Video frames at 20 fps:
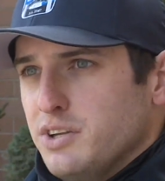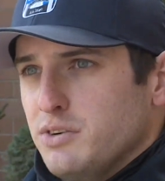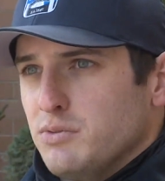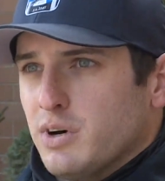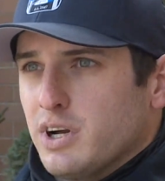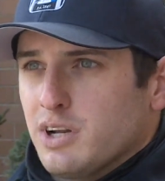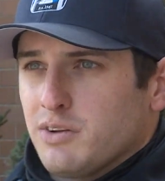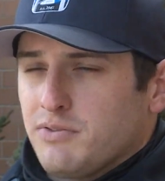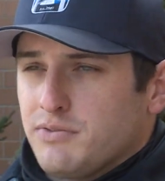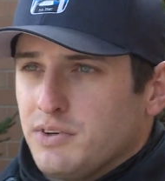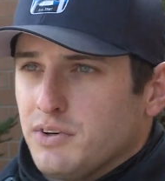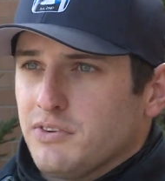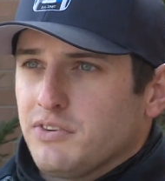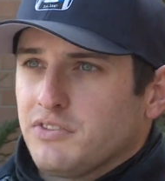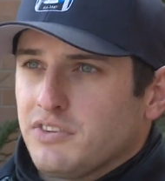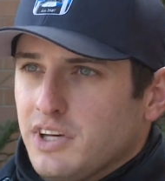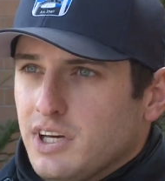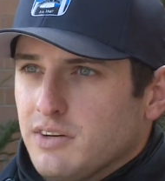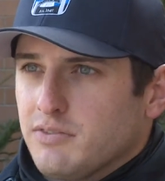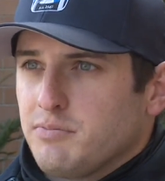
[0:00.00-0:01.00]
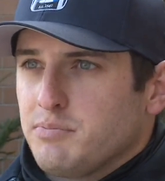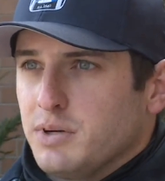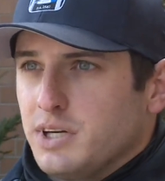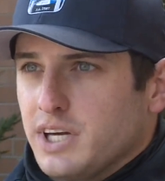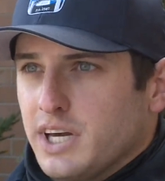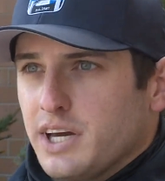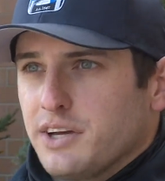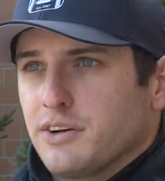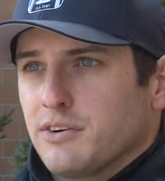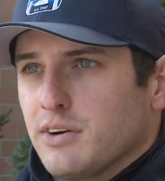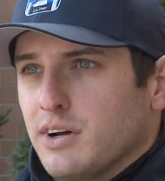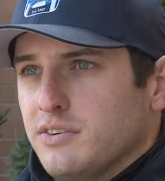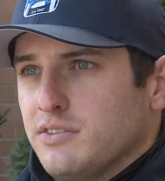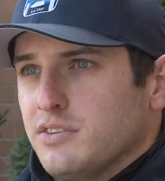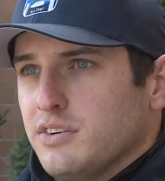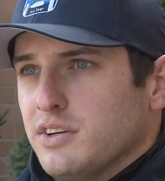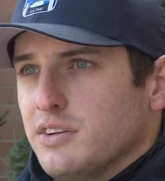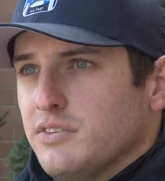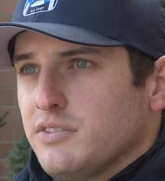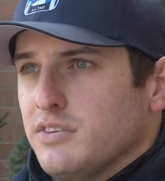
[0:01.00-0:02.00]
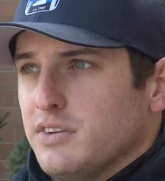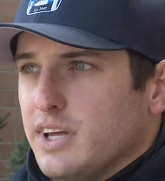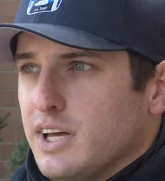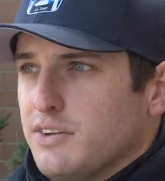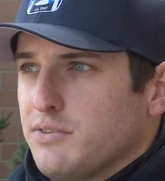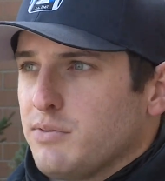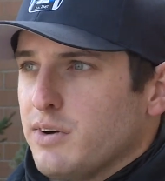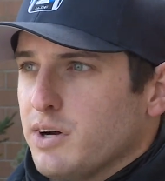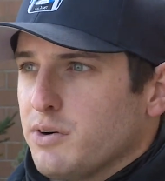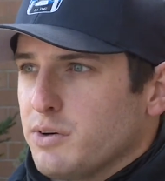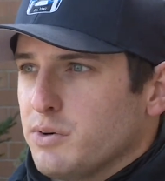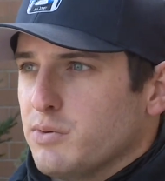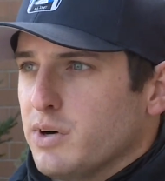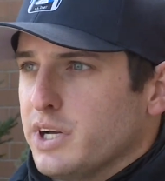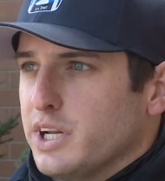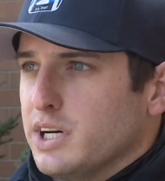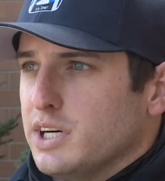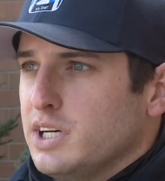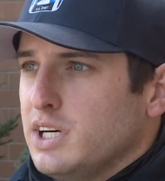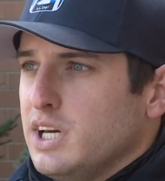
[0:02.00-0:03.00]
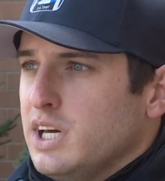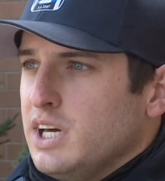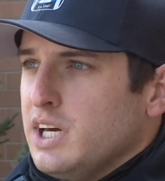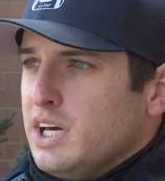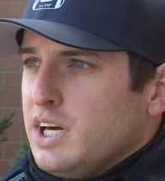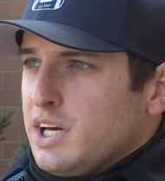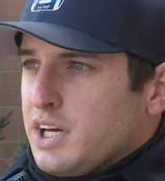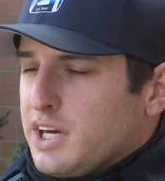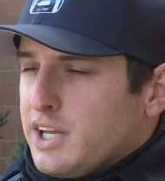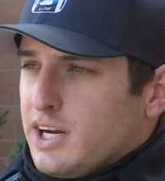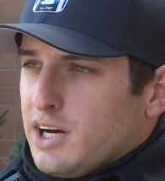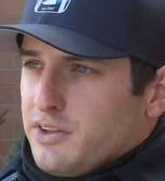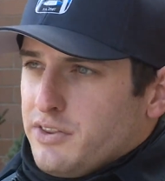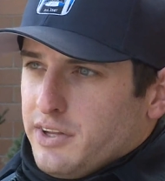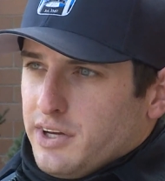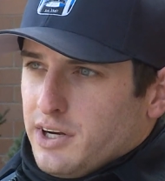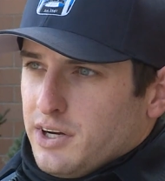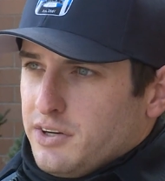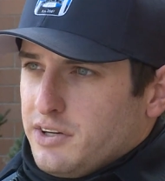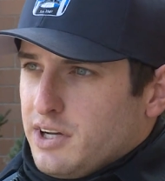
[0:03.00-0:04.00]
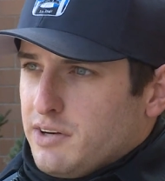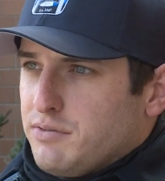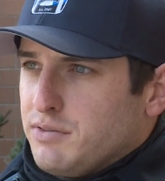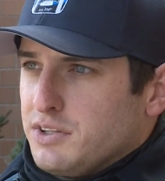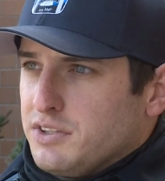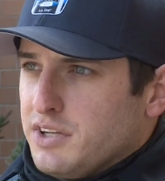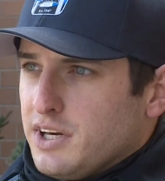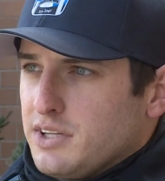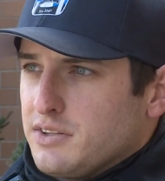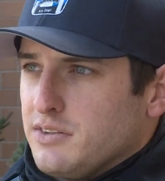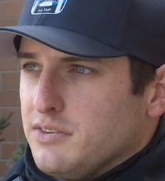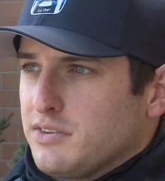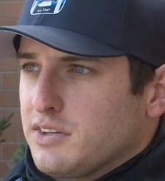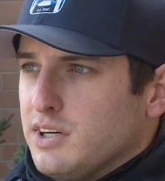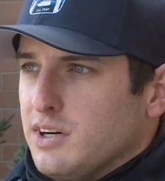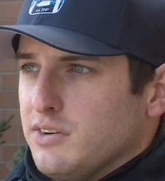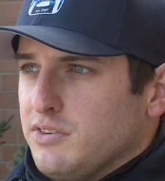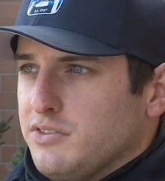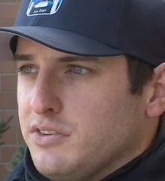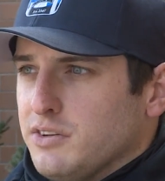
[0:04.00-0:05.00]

you want to feel safe being at your residence, and that's why we want to get out there and definitely take these calls